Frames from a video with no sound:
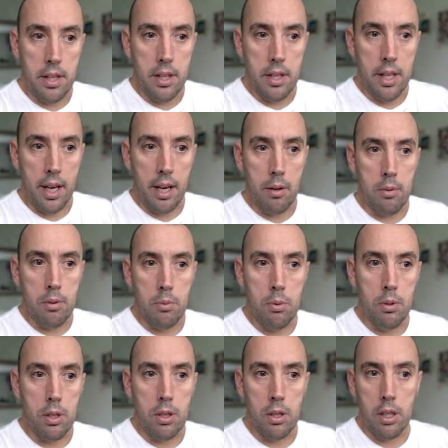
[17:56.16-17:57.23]
Now
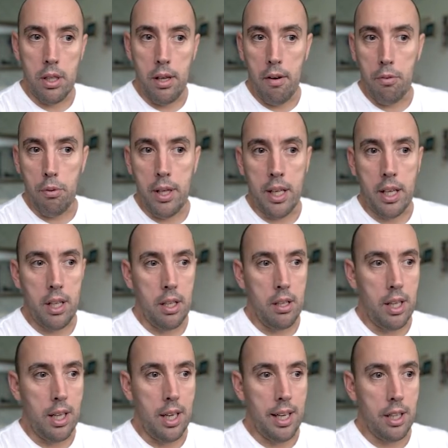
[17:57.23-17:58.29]
if we
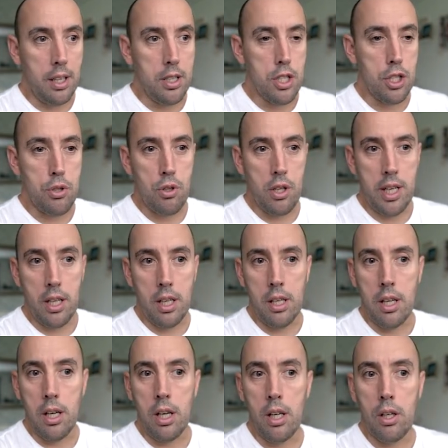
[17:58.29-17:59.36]
click constrain
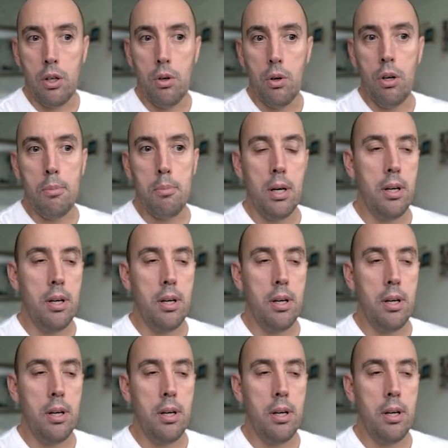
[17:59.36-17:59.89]
crop,